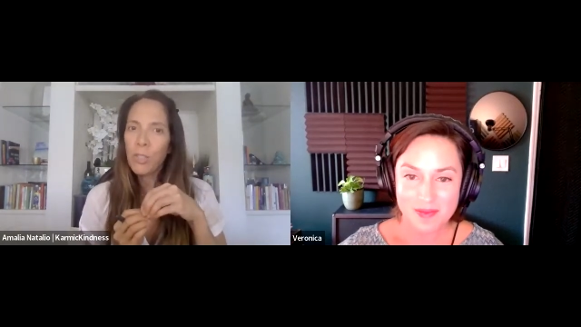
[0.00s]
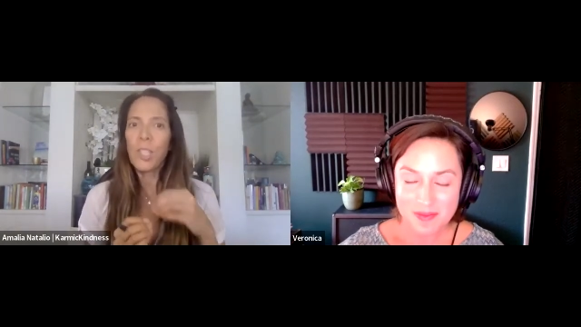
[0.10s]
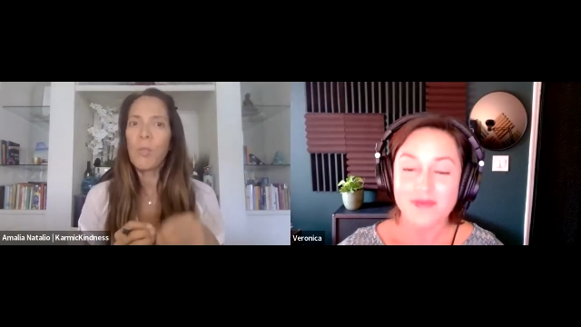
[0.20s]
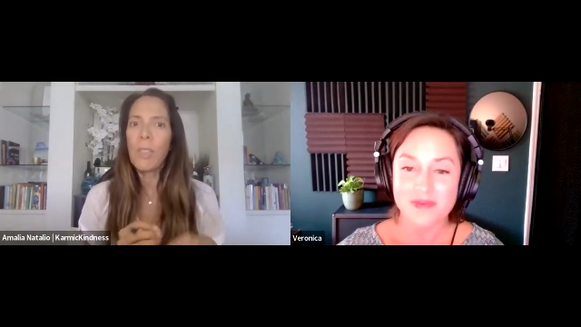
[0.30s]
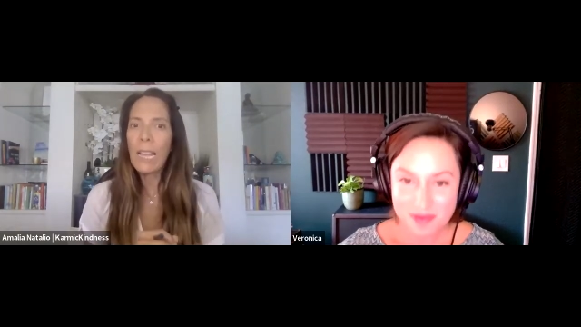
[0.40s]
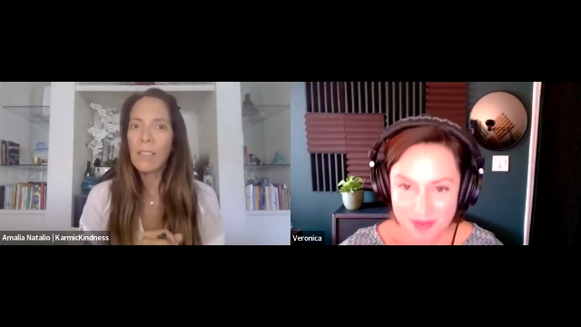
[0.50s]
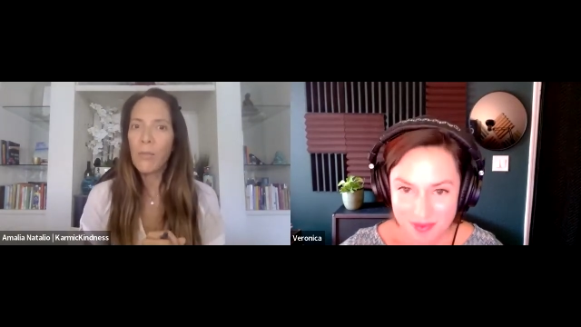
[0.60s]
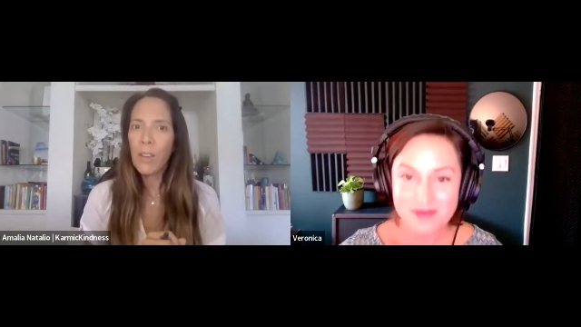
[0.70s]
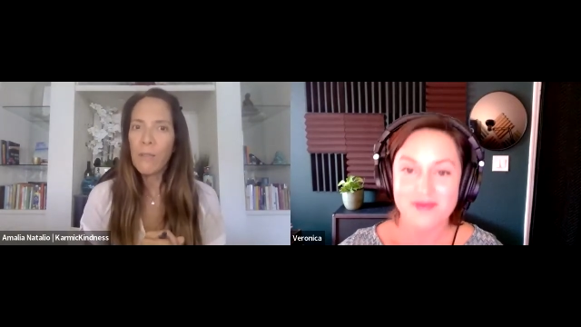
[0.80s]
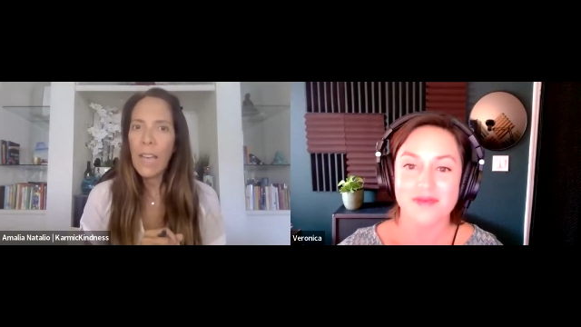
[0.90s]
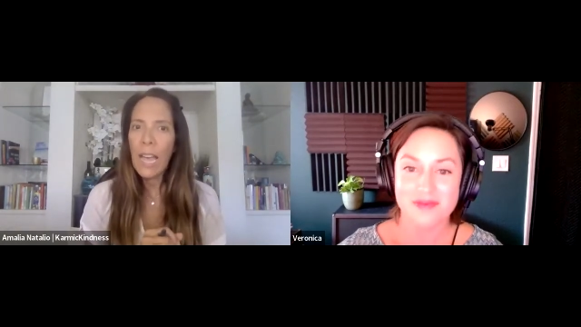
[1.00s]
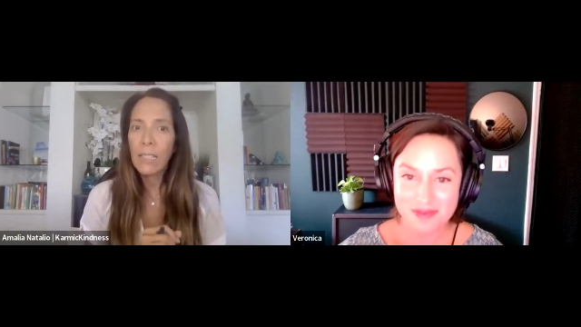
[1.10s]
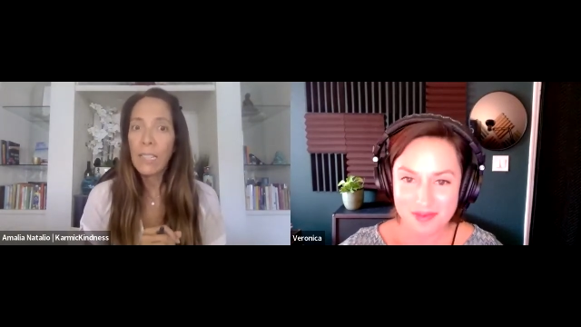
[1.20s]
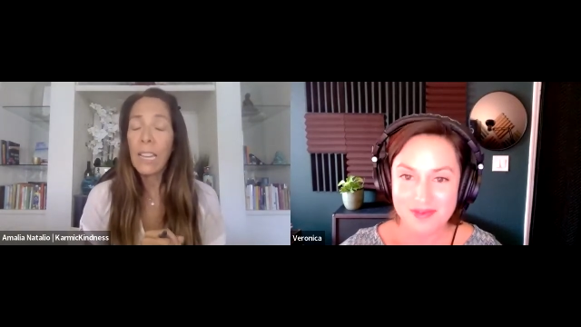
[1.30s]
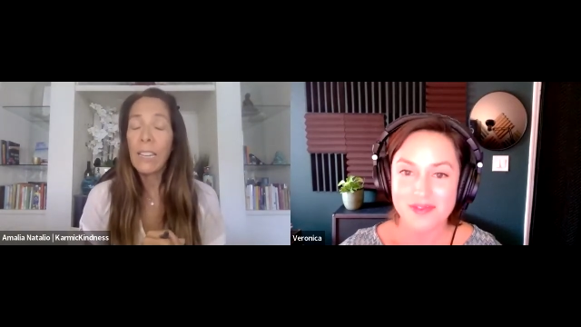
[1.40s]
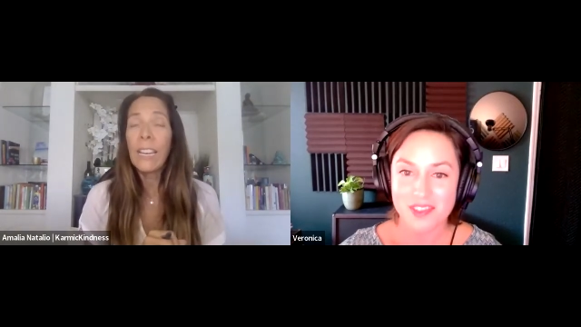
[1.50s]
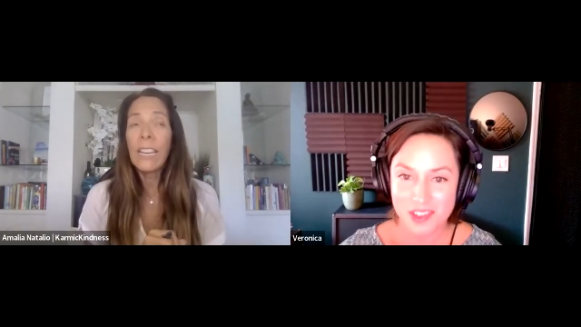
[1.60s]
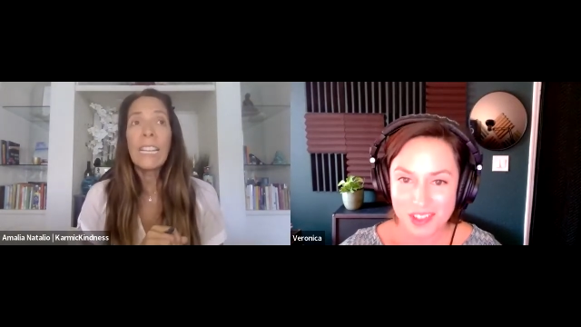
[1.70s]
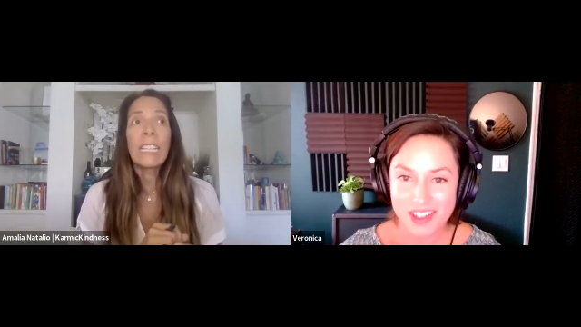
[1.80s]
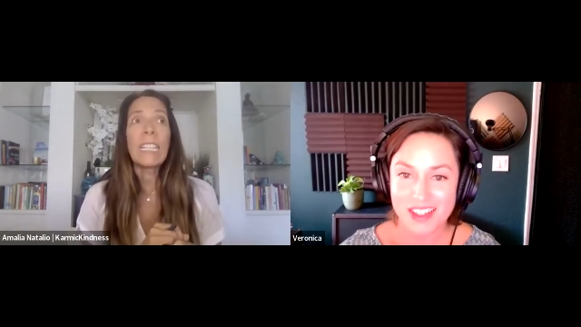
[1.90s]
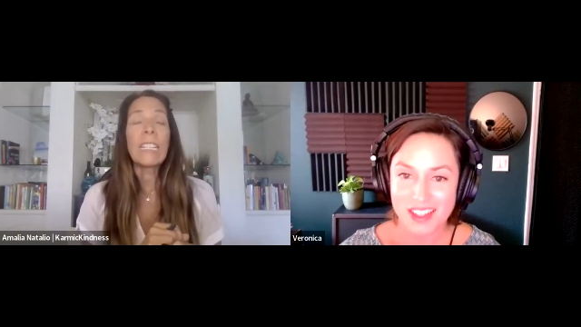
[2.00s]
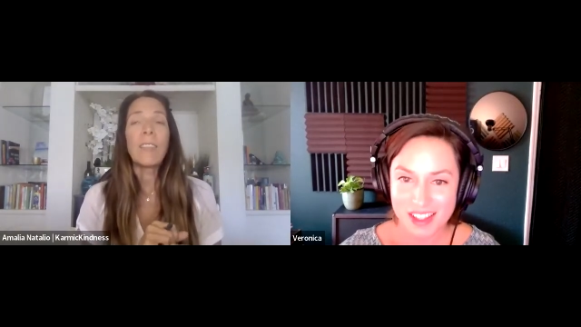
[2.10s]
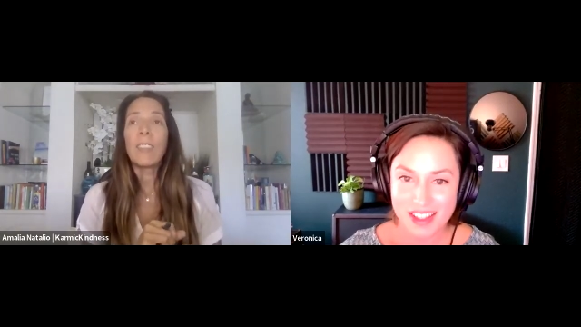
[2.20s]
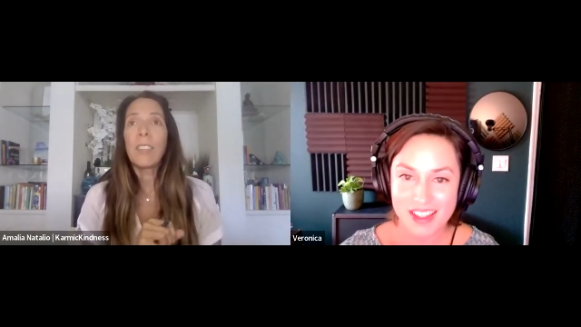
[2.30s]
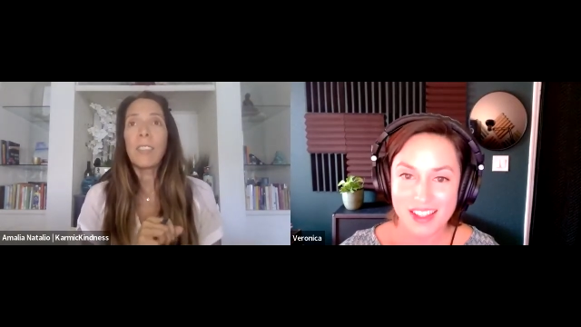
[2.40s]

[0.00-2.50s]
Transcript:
Speaker 1: So that's a fun fact. And n-